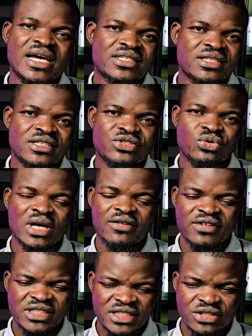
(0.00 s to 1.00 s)
is on that screen. So
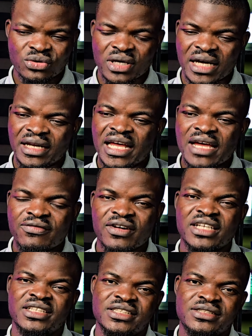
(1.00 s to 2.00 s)
everything you can
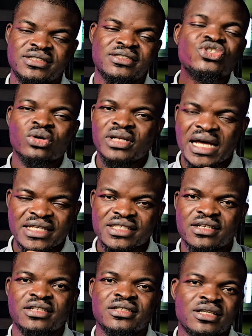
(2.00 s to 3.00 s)
ever need is on that
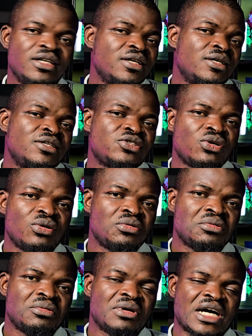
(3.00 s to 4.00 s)
screen.
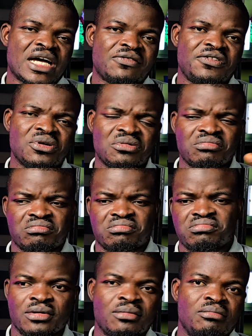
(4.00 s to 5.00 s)
So I feel
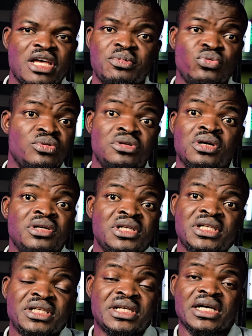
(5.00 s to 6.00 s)
maybe we don't
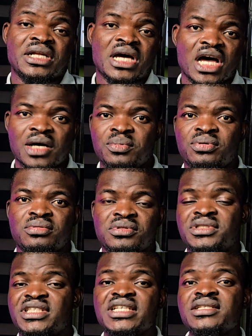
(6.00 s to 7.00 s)
really need an app
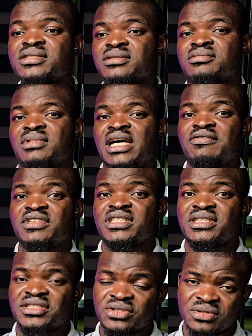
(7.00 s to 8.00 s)
since
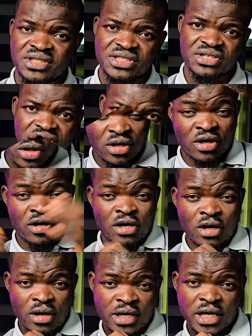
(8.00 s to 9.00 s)
everything is on the screen.
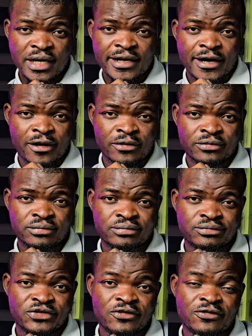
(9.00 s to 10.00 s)
Okay,
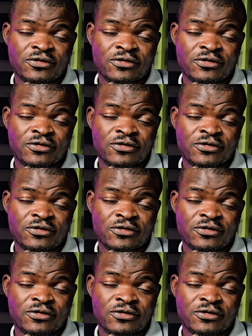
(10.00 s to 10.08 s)
now